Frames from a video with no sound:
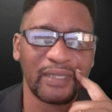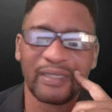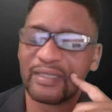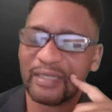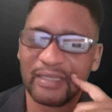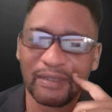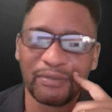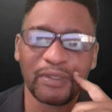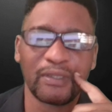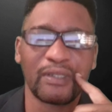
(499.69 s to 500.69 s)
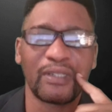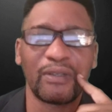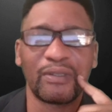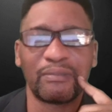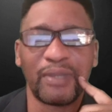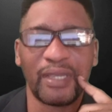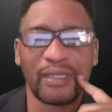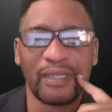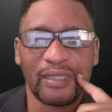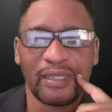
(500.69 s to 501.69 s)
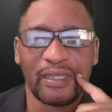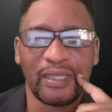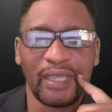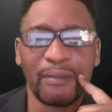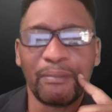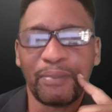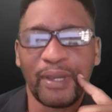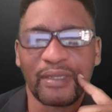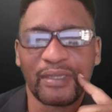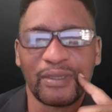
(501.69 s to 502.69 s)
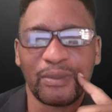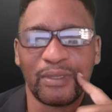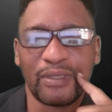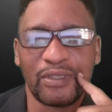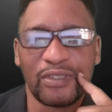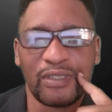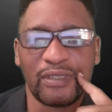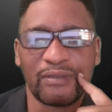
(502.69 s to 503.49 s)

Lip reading: can significantly undermine the impact that you can achieve,